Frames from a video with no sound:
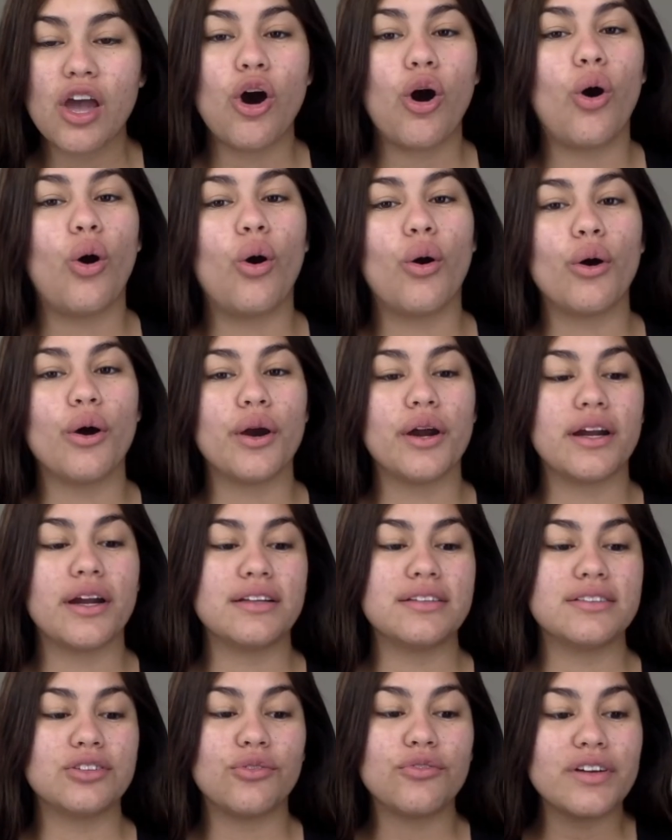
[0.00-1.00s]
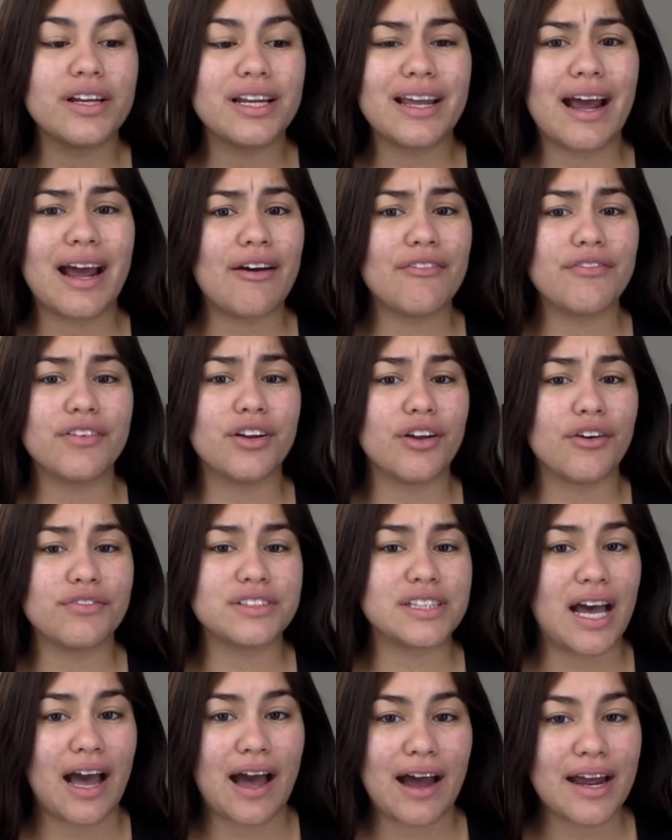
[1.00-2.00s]
or don't really have enough
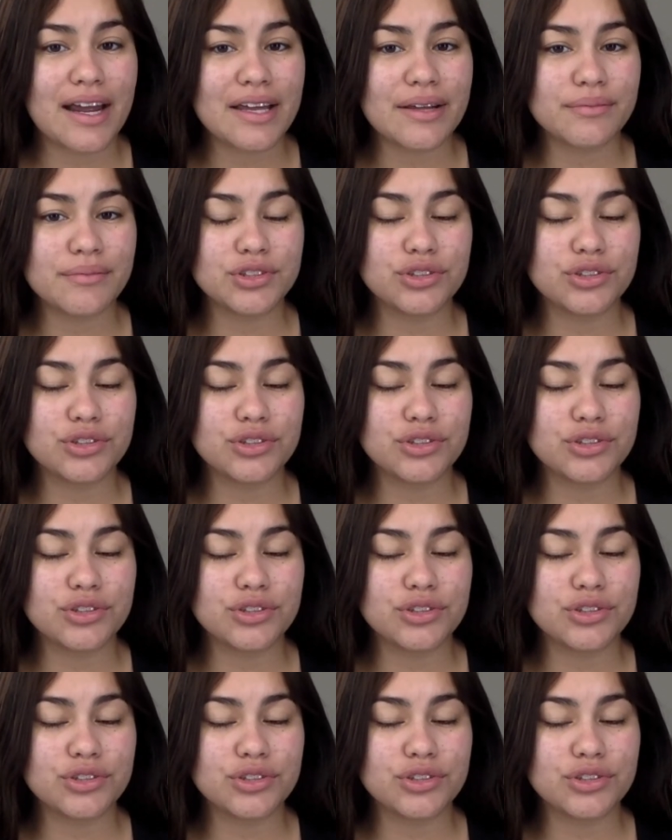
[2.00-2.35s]
time